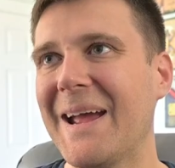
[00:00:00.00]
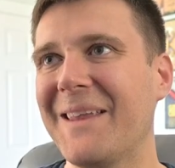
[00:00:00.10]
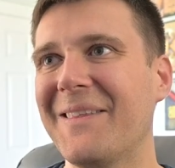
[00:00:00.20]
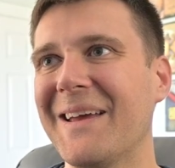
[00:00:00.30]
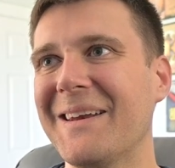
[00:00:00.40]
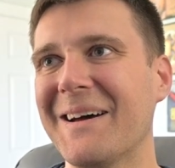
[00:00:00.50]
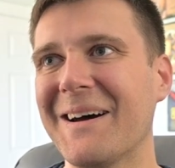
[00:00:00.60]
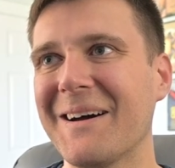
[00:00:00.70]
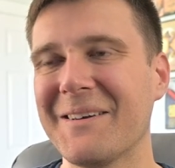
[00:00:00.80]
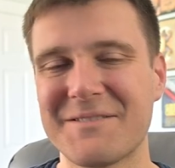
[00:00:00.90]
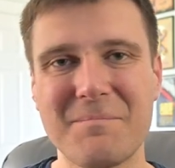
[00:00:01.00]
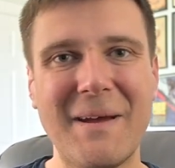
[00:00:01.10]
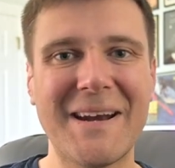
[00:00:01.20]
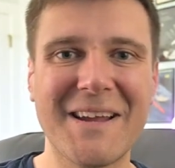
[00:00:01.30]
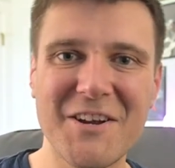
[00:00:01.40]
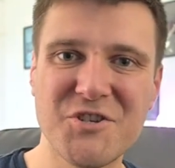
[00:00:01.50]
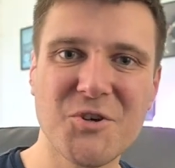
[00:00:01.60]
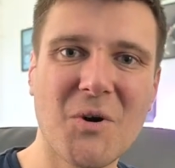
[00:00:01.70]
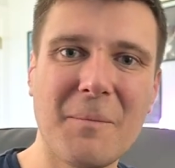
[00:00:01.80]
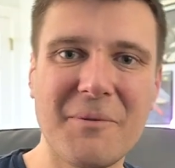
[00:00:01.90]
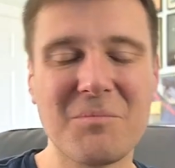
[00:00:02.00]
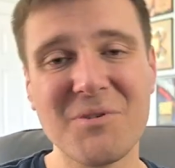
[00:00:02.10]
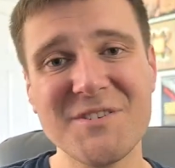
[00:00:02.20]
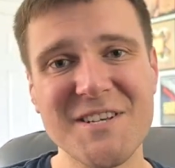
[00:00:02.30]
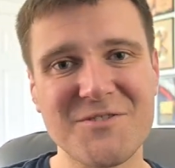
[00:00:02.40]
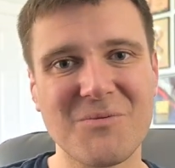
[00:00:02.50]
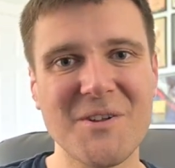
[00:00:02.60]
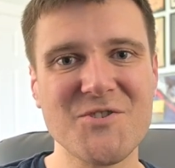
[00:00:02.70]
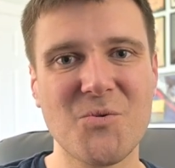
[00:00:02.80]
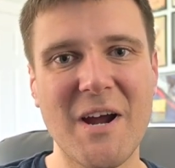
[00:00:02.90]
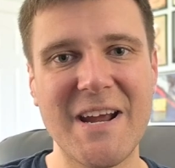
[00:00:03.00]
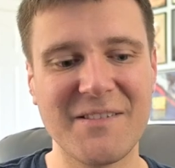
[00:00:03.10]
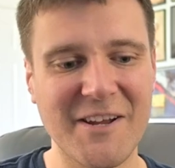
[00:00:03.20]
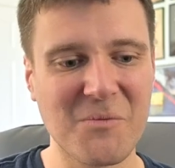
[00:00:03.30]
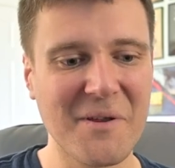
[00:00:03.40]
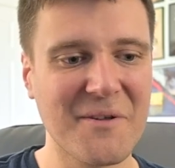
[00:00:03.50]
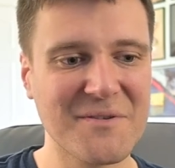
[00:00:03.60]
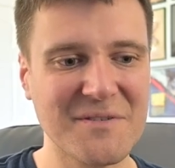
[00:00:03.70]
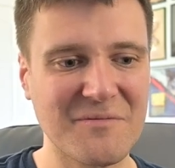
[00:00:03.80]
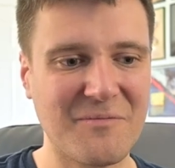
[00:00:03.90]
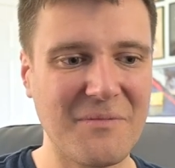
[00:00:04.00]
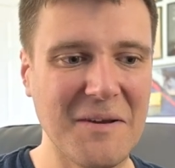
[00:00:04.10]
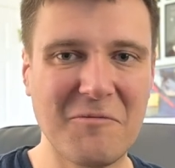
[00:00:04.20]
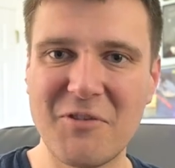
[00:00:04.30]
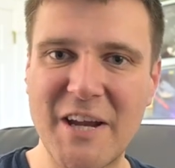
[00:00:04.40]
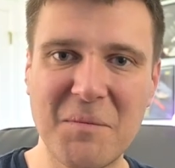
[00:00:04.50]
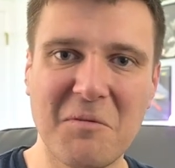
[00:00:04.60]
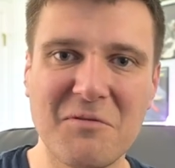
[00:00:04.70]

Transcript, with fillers: And then uh, some bad guys show up, and the princess runs away like one of those inflatable